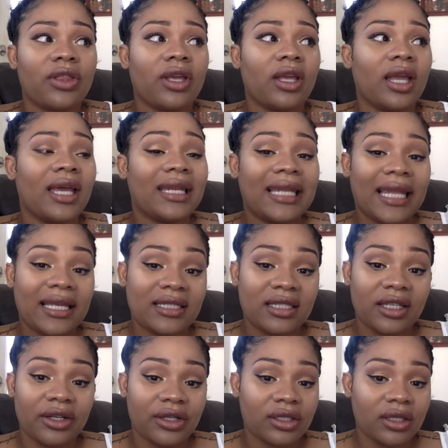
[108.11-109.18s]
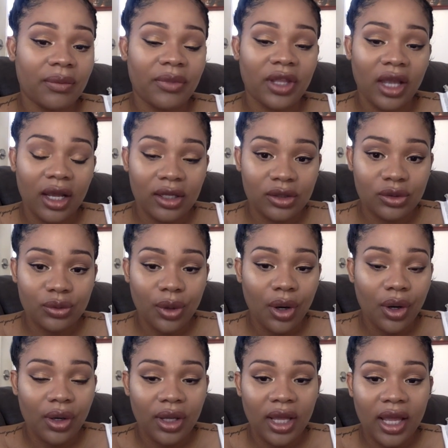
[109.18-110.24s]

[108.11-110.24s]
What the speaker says: thing unless there's something else wrong.